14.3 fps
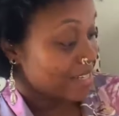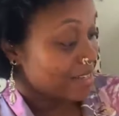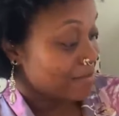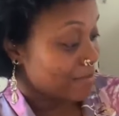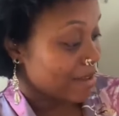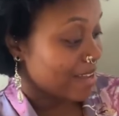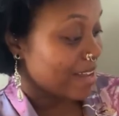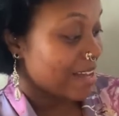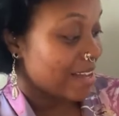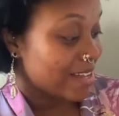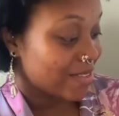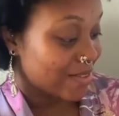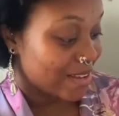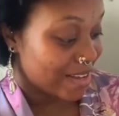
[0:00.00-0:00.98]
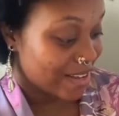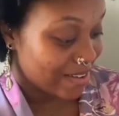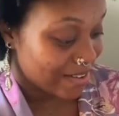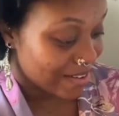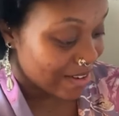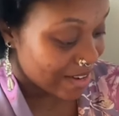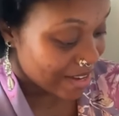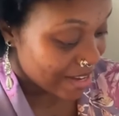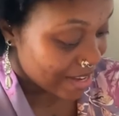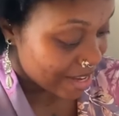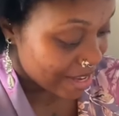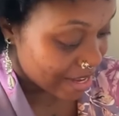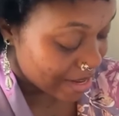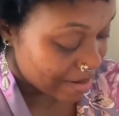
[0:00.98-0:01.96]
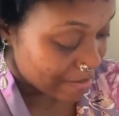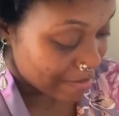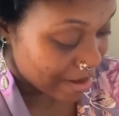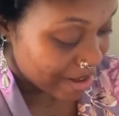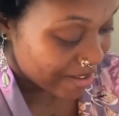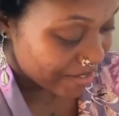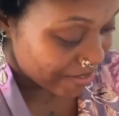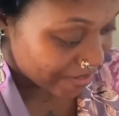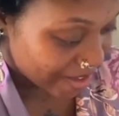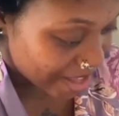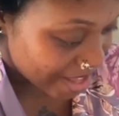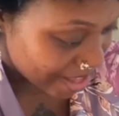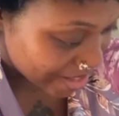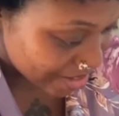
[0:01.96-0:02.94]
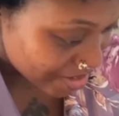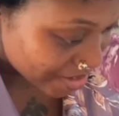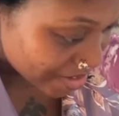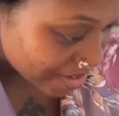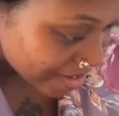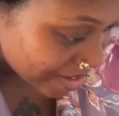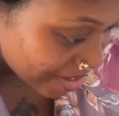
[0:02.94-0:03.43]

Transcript: This is my eyes right here. And my face.